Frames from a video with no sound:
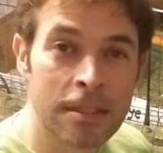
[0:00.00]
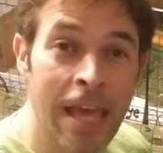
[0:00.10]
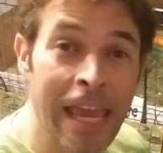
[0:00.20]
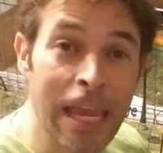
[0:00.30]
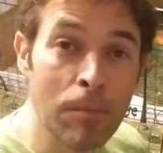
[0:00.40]

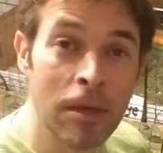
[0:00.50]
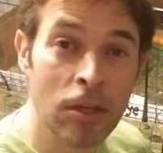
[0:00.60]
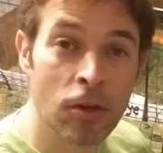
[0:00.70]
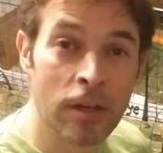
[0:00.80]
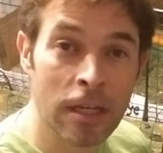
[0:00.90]
Taming
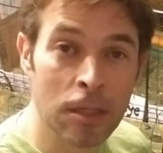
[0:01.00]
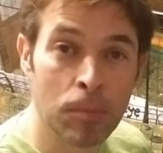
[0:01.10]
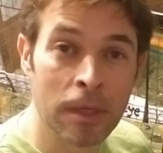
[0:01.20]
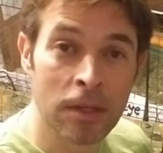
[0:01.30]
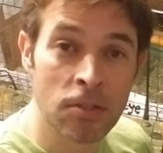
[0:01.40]
your guinea
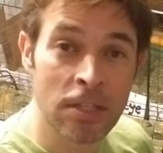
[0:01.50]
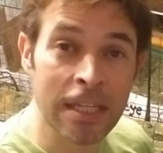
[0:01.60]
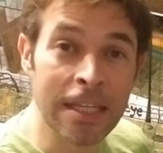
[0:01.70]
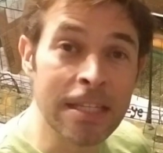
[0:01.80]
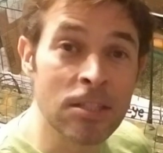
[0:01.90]
pigs
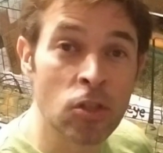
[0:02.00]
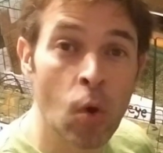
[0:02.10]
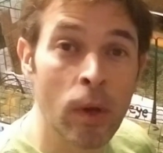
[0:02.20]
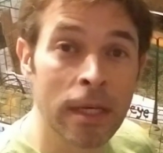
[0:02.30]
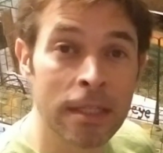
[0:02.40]
is
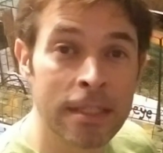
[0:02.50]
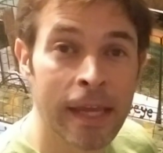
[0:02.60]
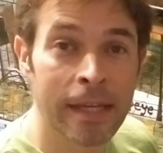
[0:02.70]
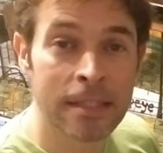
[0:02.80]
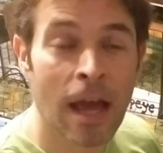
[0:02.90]
going to
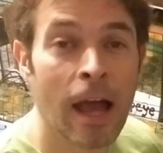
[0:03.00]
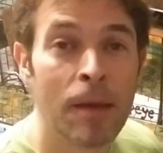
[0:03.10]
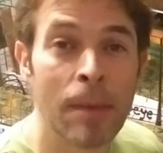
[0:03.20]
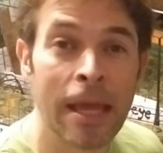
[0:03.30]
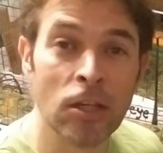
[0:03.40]
take
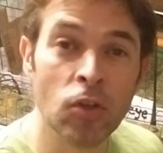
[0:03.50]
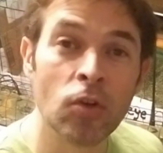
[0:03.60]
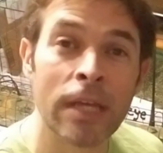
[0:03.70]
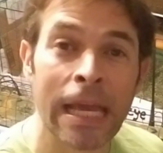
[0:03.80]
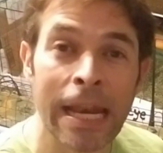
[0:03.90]
time, and
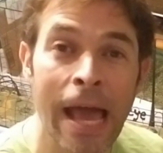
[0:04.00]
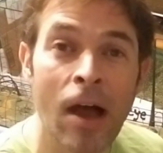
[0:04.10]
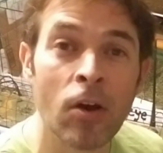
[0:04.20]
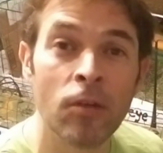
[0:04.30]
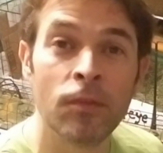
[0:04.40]
you'll get
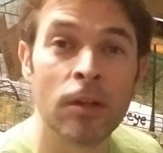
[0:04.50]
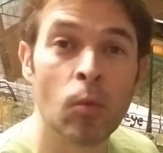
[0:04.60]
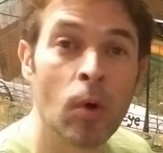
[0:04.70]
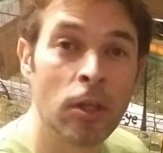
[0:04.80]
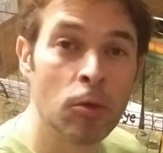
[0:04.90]
out of
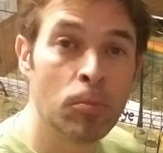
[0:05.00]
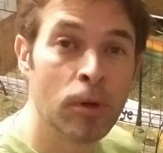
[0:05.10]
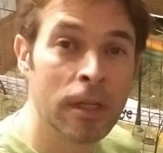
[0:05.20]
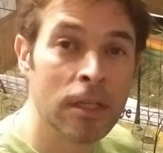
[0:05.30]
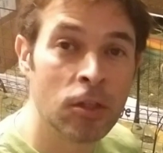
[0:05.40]
it what you
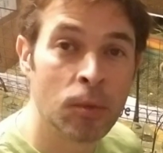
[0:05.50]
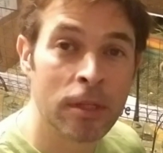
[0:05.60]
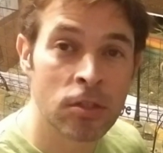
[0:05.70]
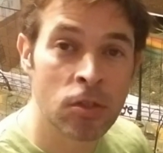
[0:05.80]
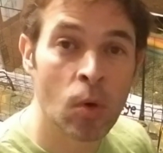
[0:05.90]
put into
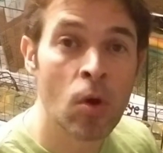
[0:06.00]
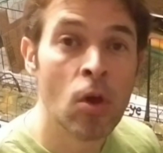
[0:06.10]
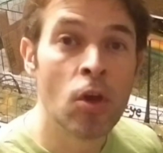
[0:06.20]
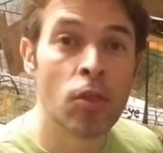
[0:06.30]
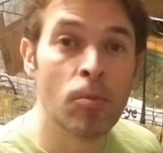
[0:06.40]
it. So
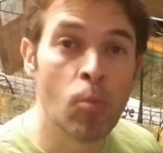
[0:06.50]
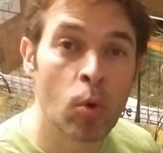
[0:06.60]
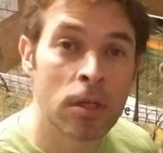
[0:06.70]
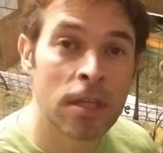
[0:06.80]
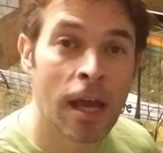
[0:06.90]
the
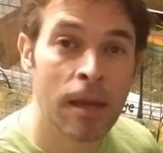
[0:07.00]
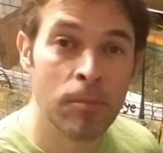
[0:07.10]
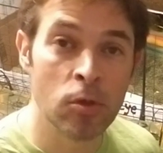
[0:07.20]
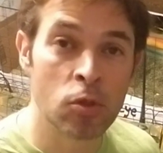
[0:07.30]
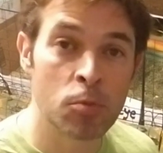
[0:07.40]
more time
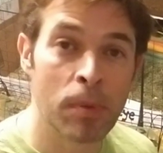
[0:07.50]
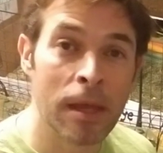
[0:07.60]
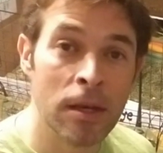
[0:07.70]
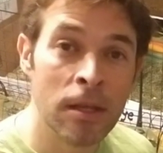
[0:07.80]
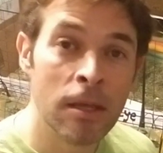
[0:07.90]
you
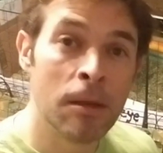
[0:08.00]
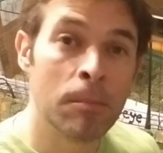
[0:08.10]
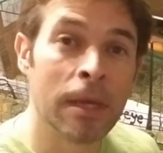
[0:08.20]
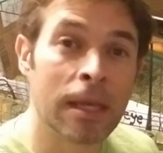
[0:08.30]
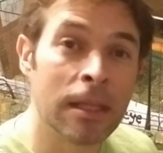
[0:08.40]
spend
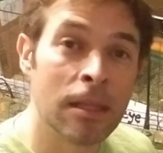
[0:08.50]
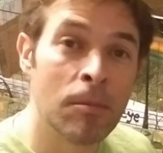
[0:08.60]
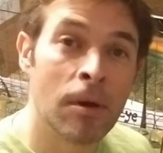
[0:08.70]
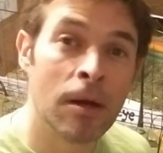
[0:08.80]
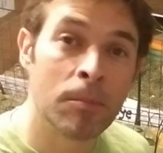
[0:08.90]
picking
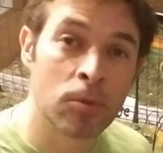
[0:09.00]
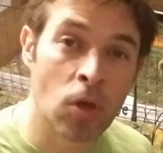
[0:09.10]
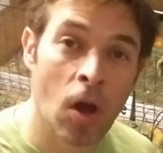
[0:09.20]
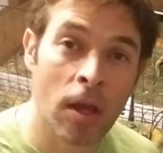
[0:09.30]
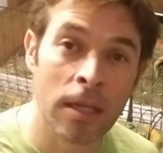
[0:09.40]
them up,
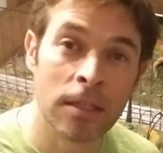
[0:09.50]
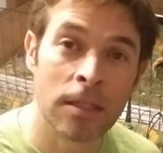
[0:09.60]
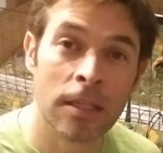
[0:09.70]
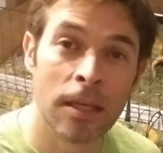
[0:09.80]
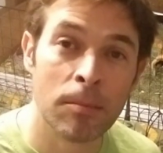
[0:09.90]
talking
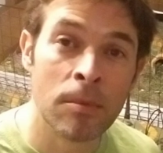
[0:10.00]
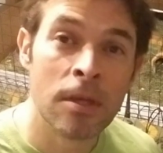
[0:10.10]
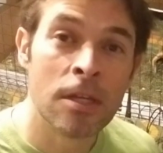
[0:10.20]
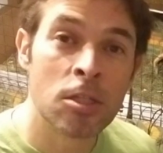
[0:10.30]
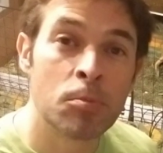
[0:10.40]
to them,
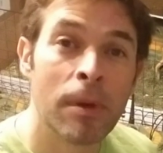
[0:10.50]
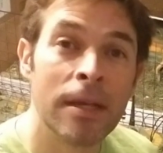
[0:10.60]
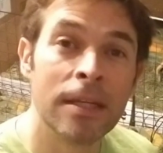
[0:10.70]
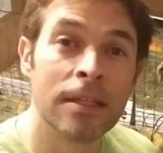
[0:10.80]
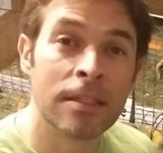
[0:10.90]

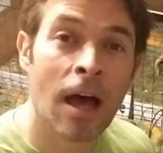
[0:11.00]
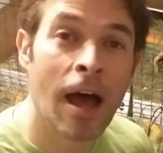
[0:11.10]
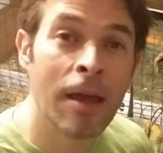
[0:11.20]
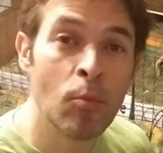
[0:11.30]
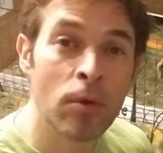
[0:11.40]
spending
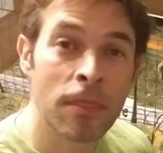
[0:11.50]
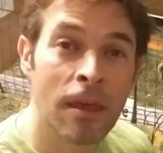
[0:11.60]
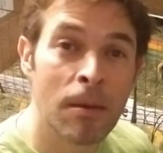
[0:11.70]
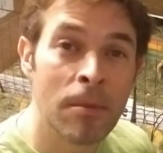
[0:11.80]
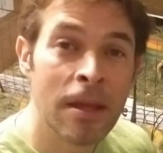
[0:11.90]
time with
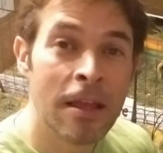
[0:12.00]
them,